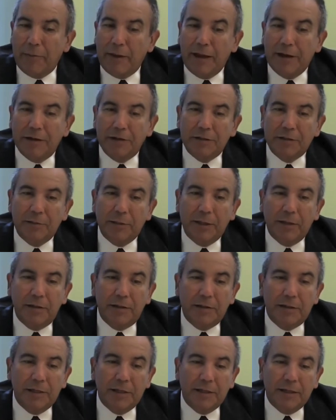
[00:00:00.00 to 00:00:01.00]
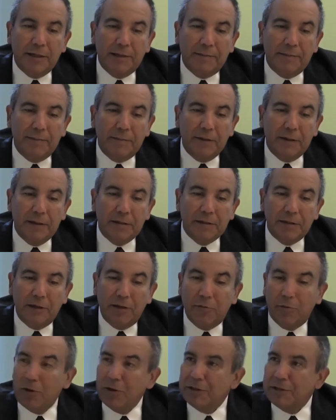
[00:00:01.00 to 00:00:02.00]
Management is
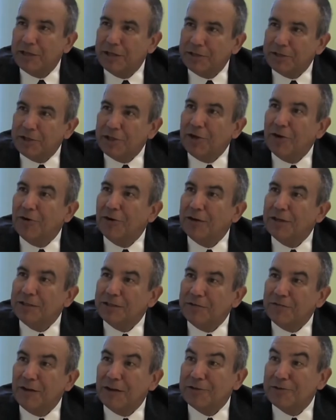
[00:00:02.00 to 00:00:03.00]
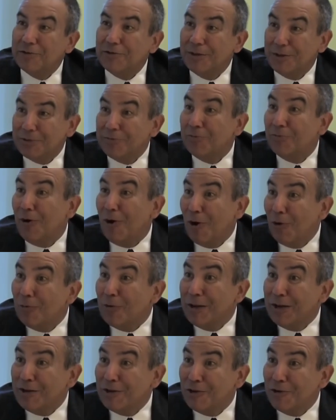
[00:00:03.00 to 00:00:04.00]
a real estate securities investor. That's all
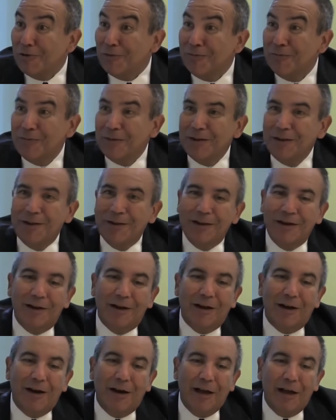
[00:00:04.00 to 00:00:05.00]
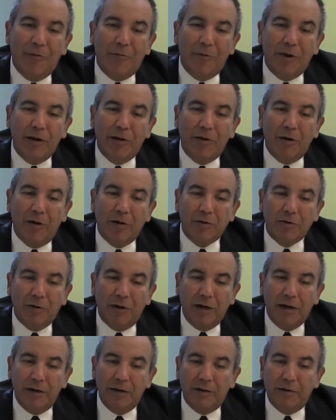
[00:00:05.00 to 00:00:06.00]
we do. And we are
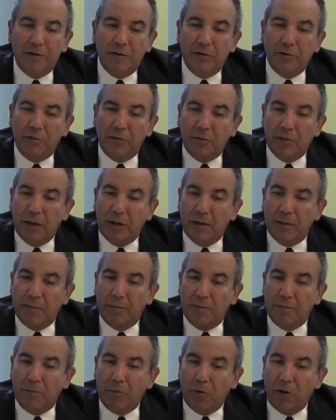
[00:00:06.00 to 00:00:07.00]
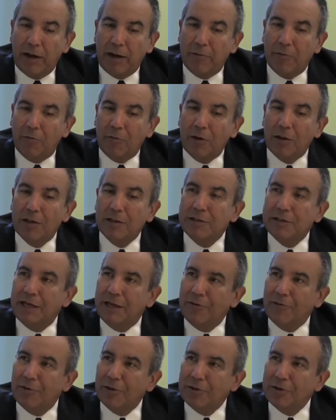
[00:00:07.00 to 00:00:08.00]
trying to bring real
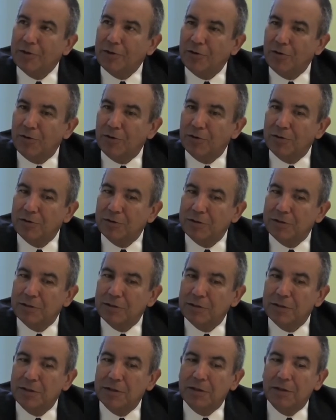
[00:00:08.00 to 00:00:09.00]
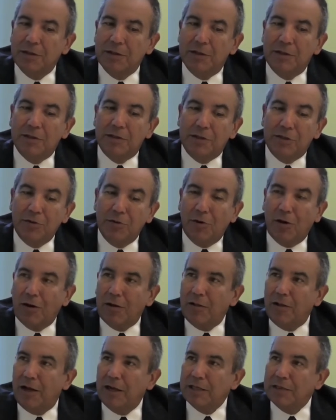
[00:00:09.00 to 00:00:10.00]
estate returns to our
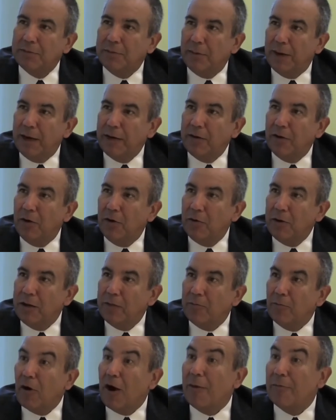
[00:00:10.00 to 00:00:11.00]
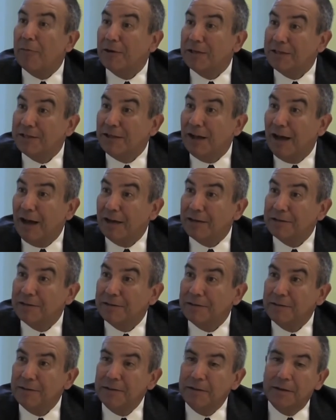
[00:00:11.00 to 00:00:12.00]
clients by owning property stocks.